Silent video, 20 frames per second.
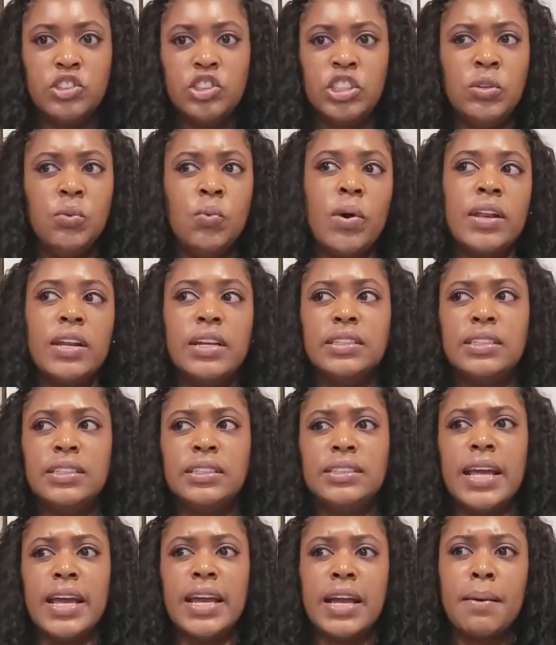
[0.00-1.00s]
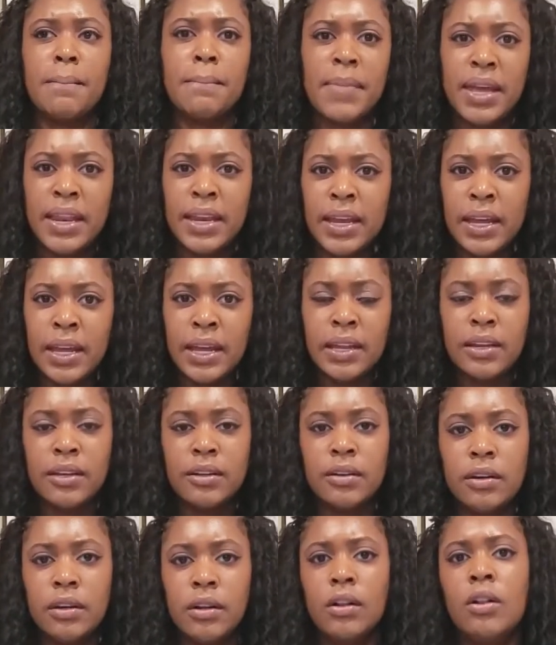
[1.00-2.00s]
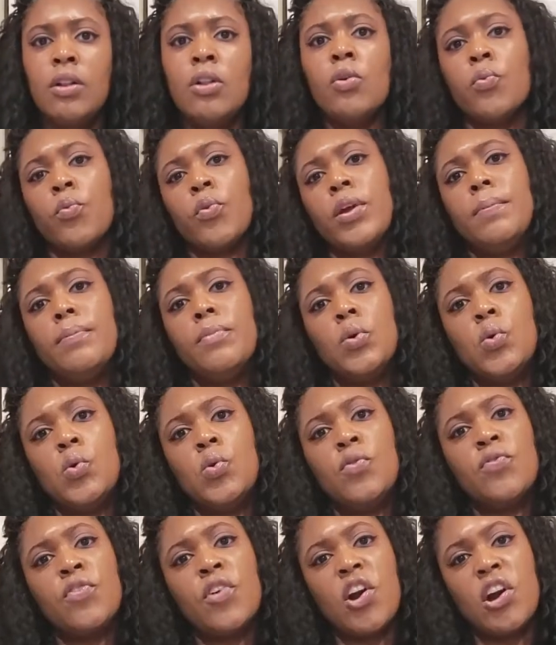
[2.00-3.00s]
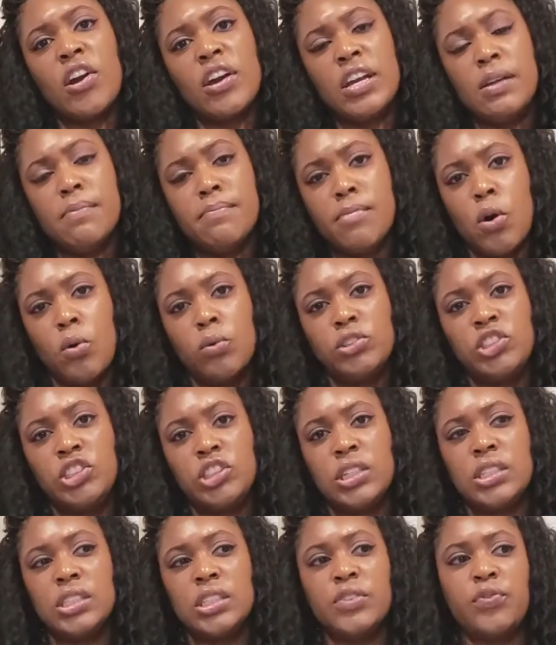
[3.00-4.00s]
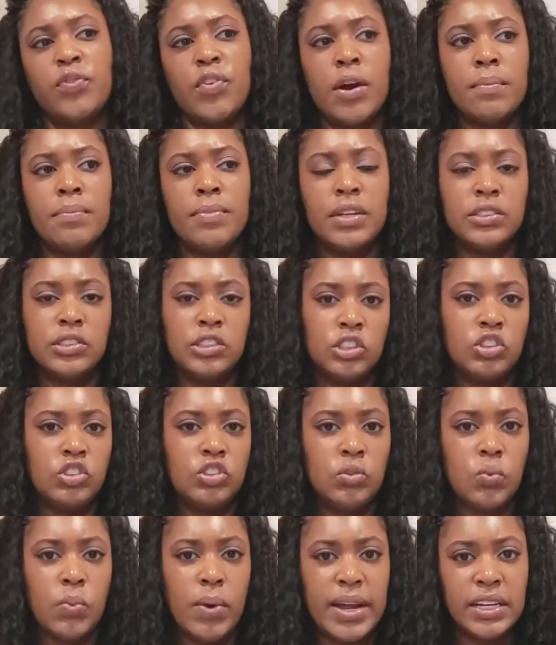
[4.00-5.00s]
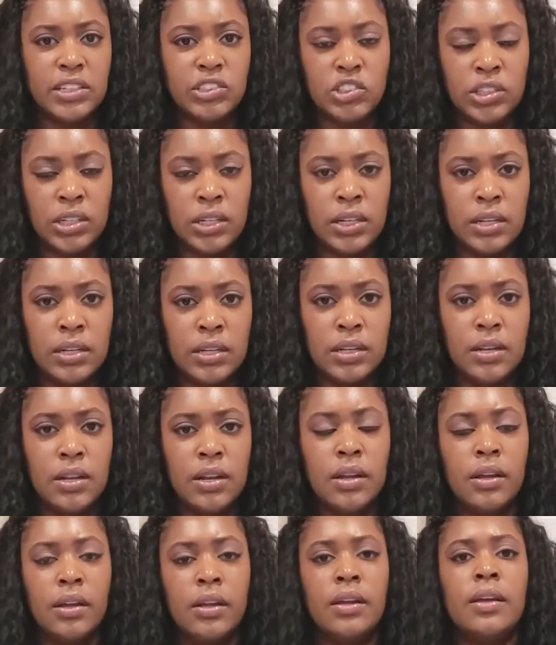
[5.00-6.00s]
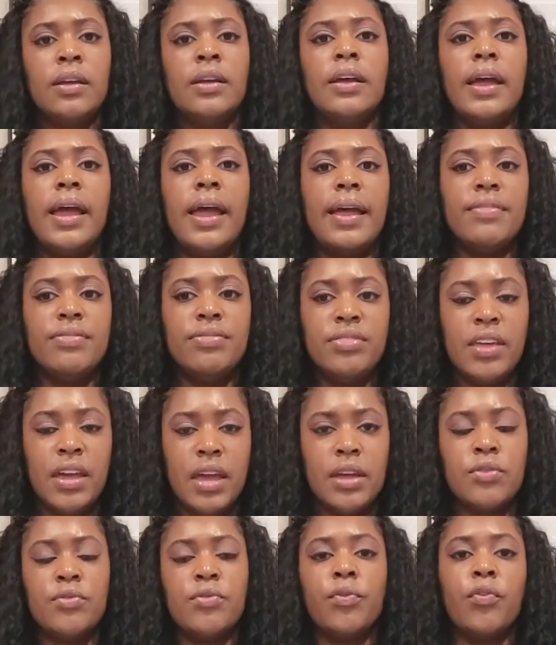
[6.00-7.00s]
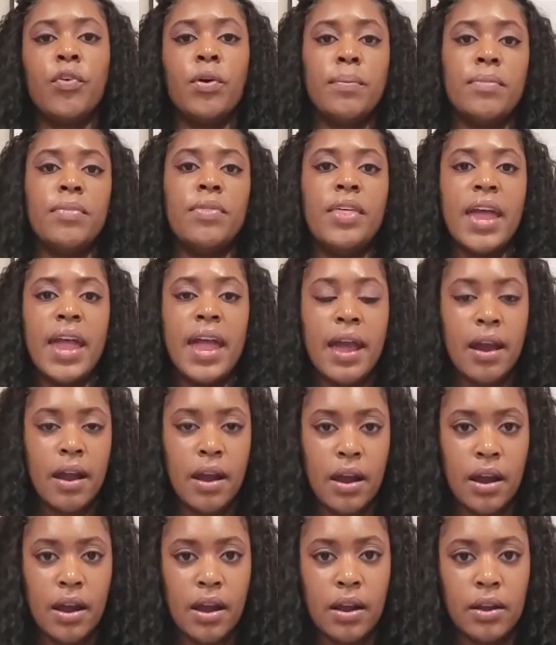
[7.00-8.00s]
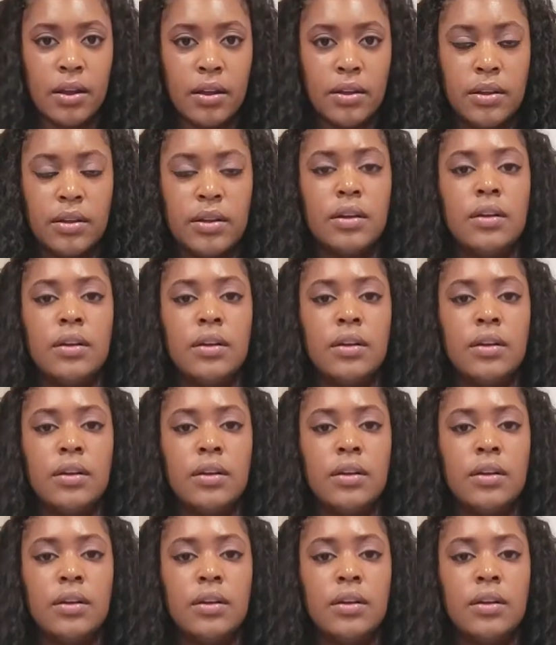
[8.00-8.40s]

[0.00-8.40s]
She wanted to take a minute, remove her emotions from the situation, and then from there,